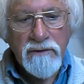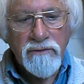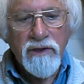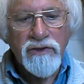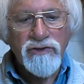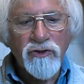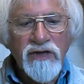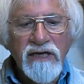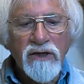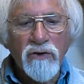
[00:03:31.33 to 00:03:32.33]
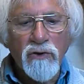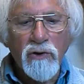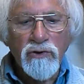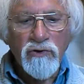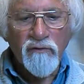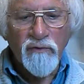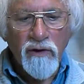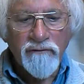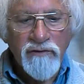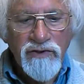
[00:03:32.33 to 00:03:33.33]
There is not any haunt of
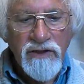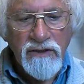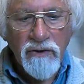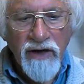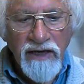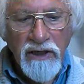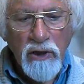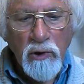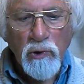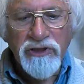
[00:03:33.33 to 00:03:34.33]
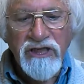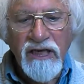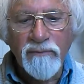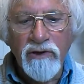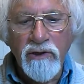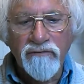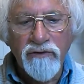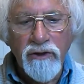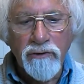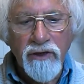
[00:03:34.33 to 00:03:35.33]
prophecy, nor any old chimera of
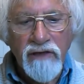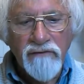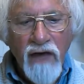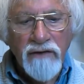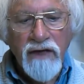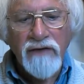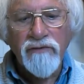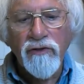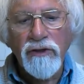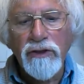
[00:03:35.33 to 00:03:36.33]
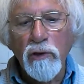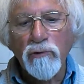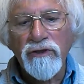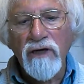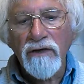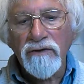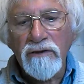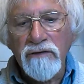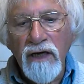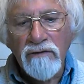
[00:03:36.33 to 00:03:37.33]
the grave, neither the golden
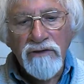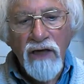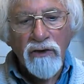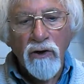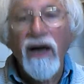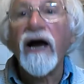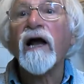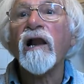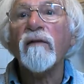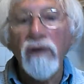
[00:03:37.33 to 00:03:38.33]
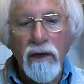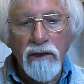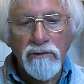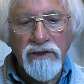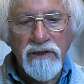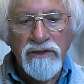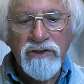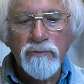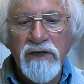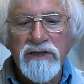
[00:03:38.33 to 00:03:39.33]
underground, nor isle
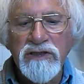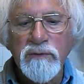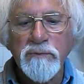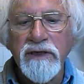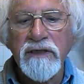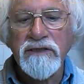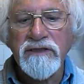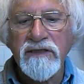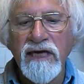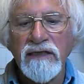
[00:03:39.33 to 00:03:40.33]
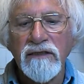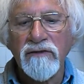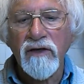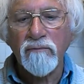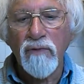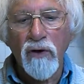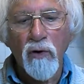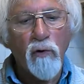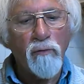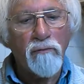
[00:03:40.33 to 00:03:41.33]
melodious where spirits gat them
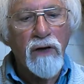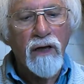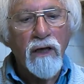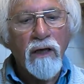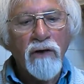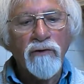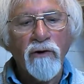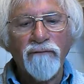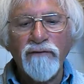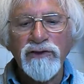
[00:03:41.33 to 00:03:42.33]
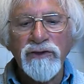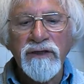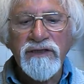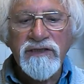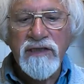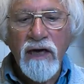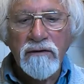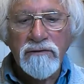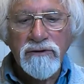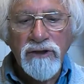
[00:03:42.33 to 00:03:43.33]
home, nor visionary
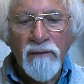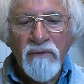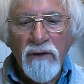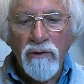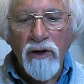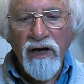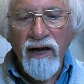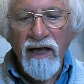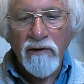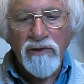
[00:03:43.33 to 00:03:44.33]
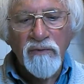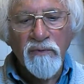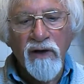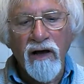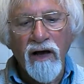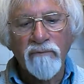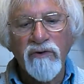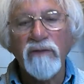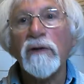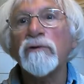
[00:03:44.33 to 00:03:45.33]
south, nor cloudy palm
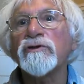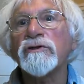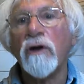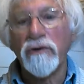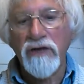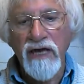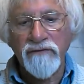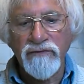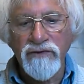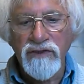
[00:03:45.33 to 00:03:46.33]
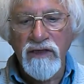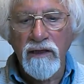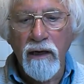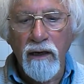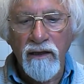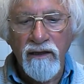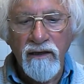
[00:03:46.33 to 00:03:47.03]
remote on heaven's hill,